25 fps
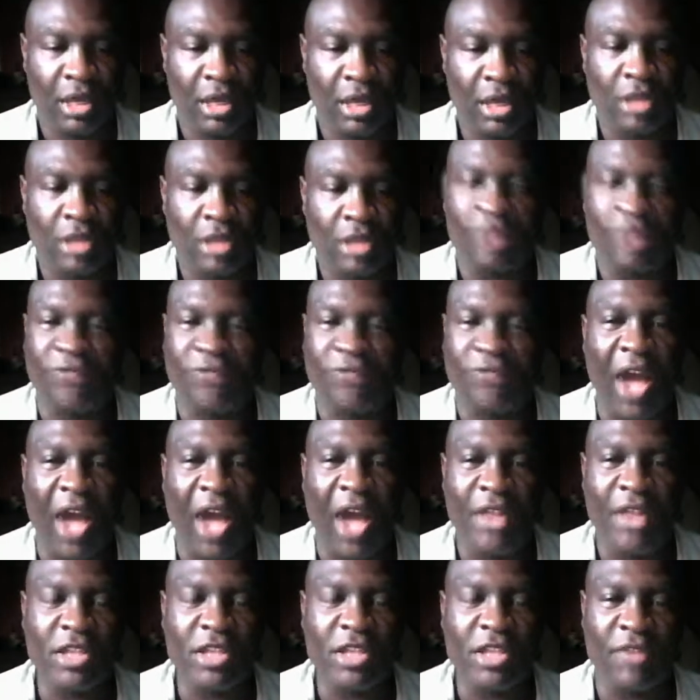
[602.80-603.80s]
the
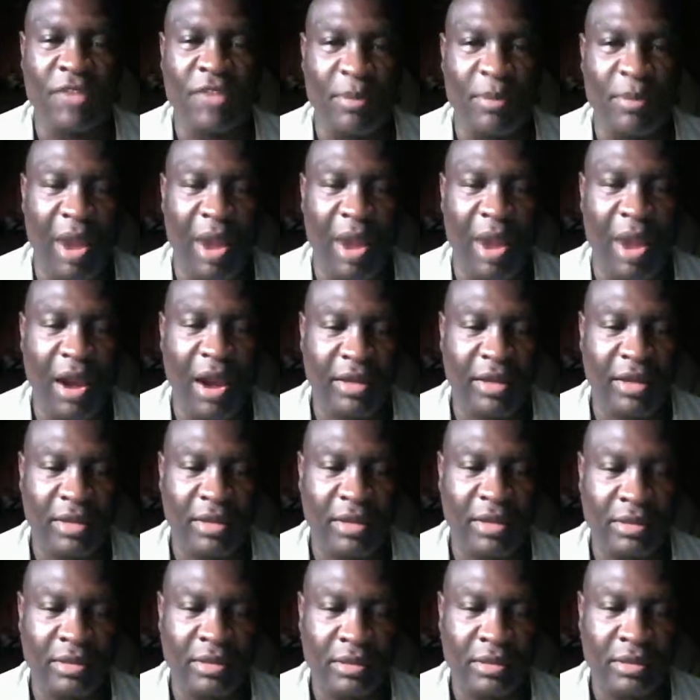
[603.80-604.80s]
fathers of
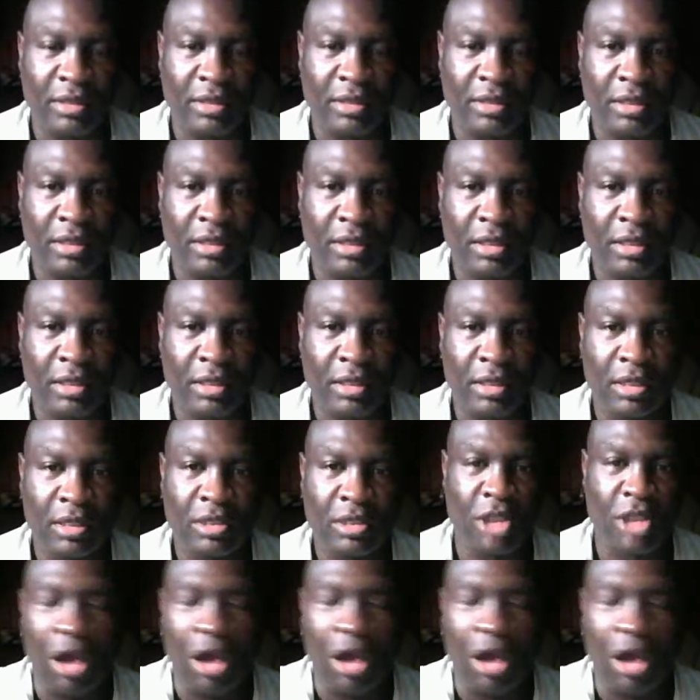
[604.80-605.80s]
America
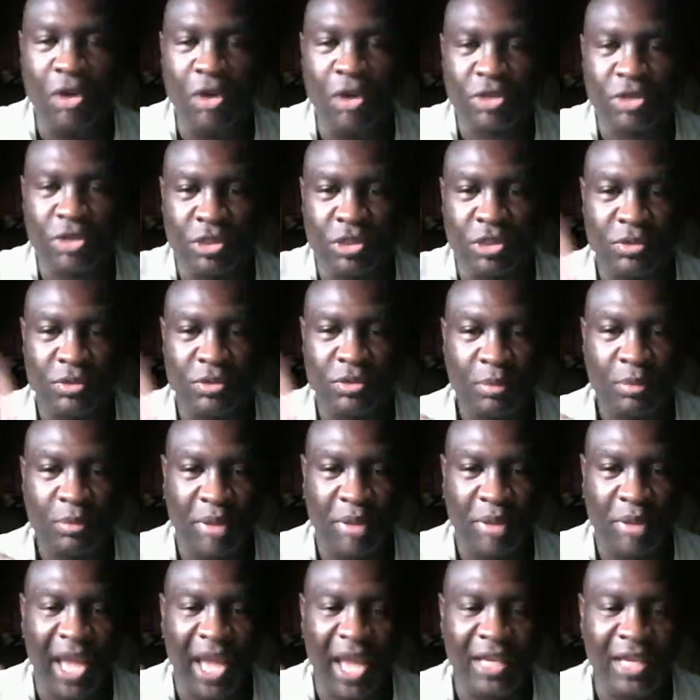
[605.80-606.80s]
told you
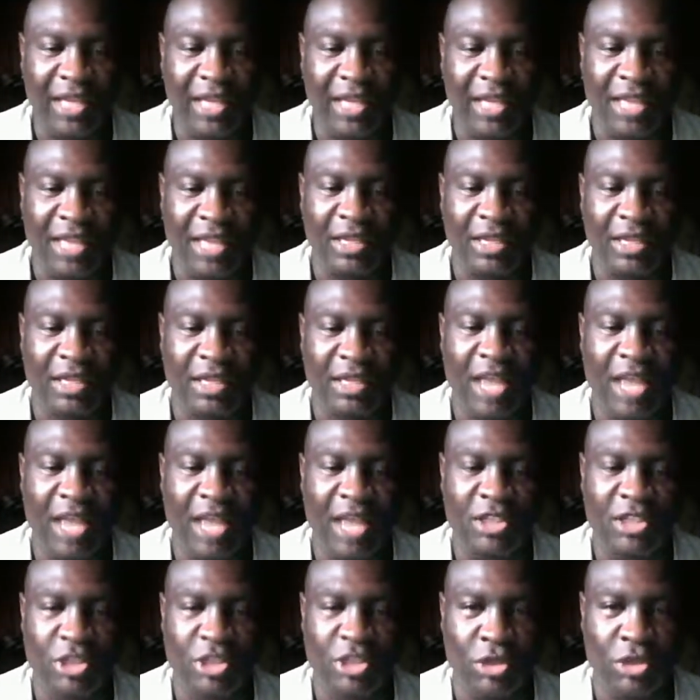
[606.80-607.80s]
plainly in the
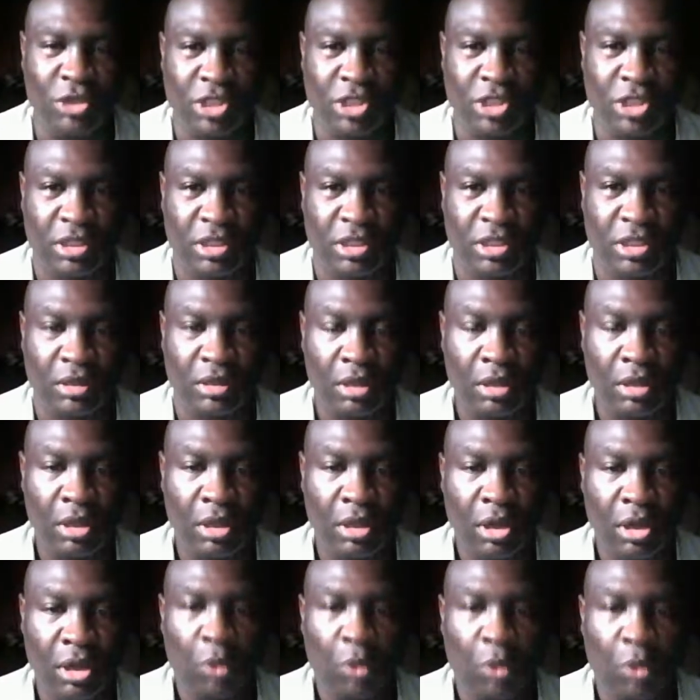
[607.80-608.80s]
Constitution,
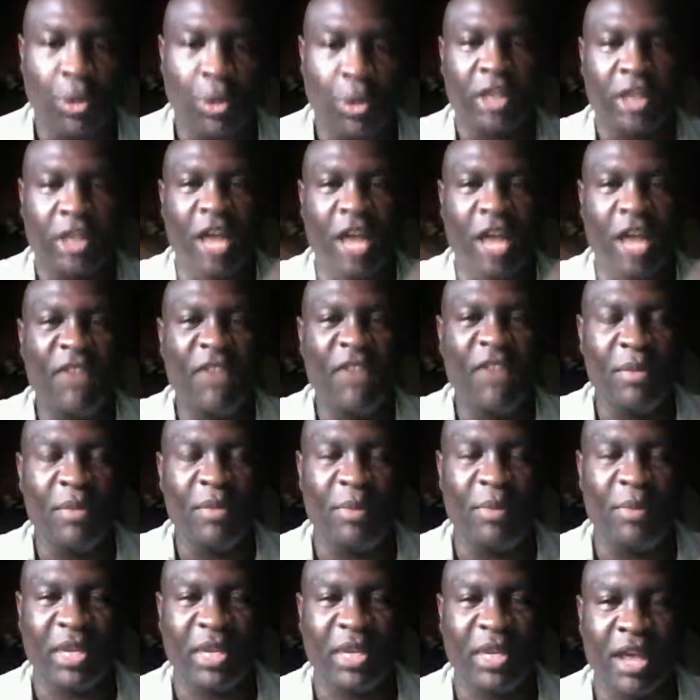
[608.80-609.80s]
when
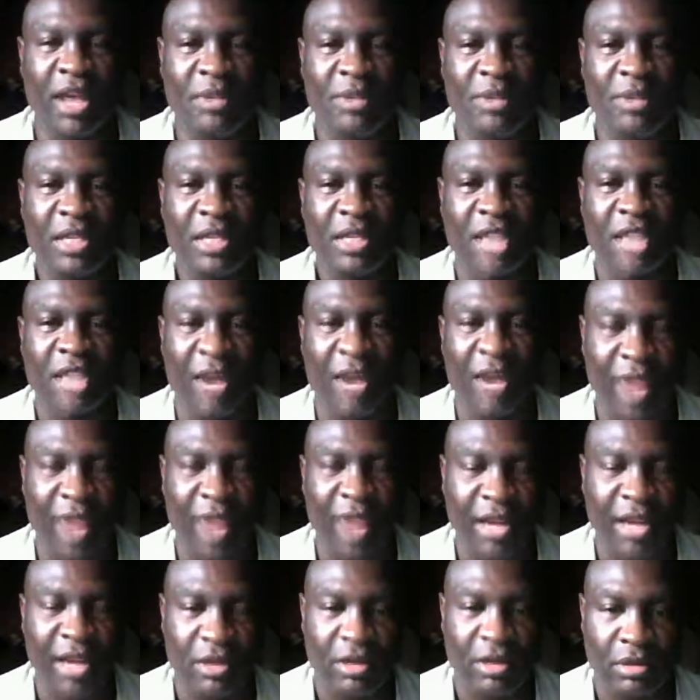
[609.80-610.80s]
government becomes
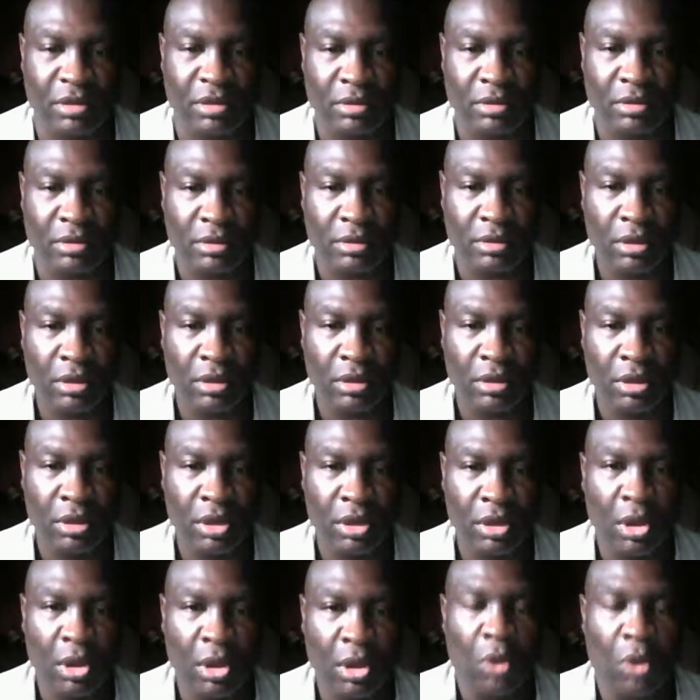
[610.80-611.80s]
tyrannical,
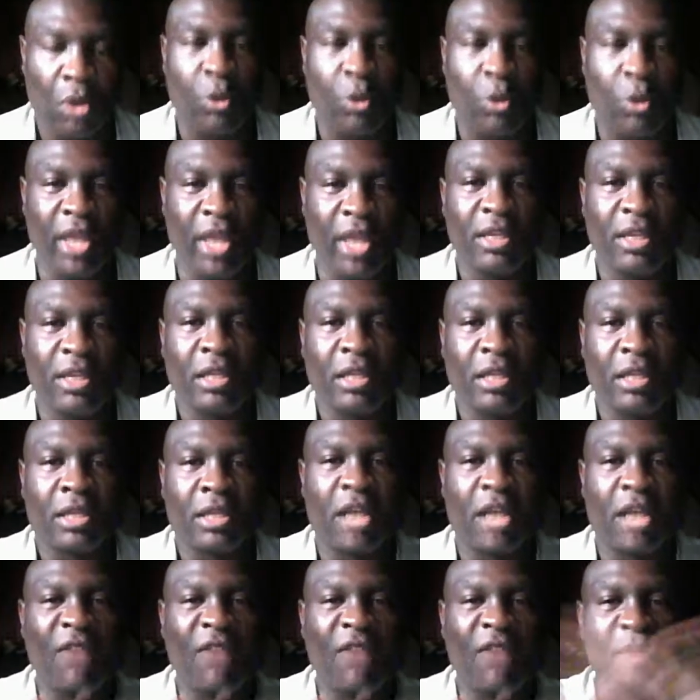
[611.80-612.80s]
when
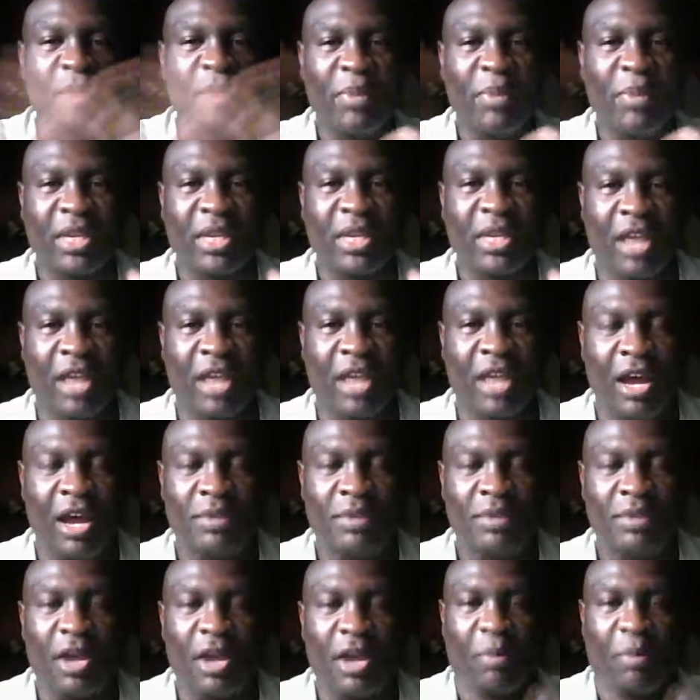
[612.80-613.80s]
government
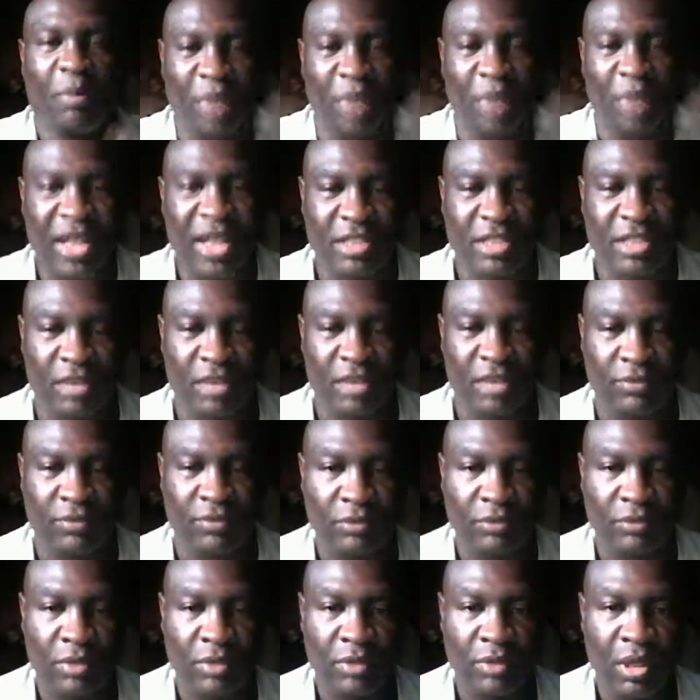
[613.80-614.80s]
becomes oppressive,
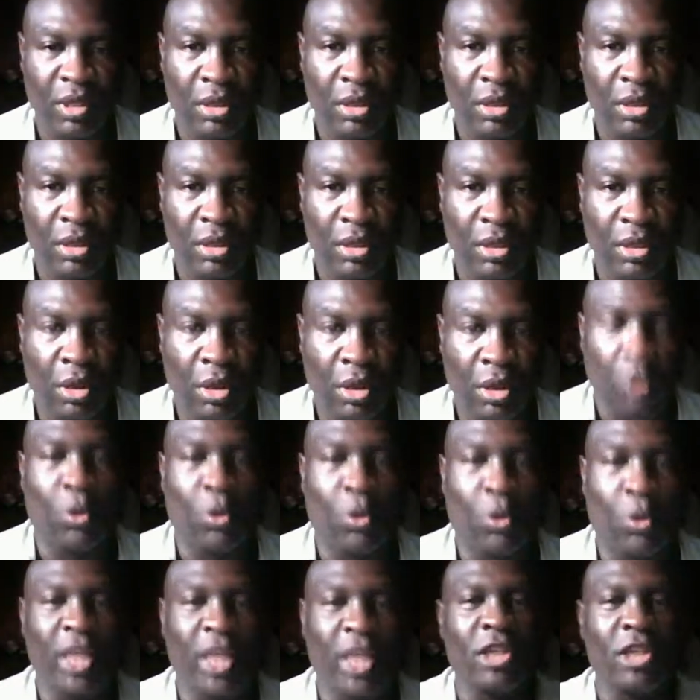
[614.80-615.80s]

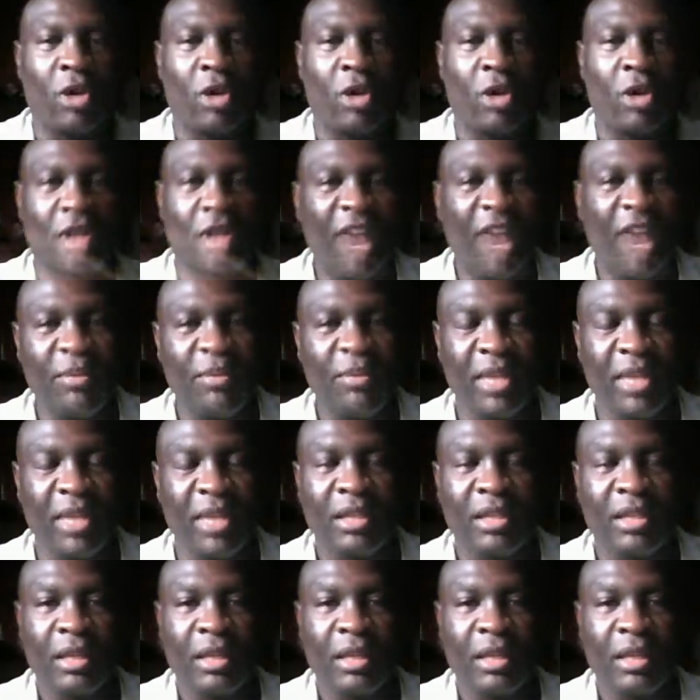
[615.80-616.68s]
when your government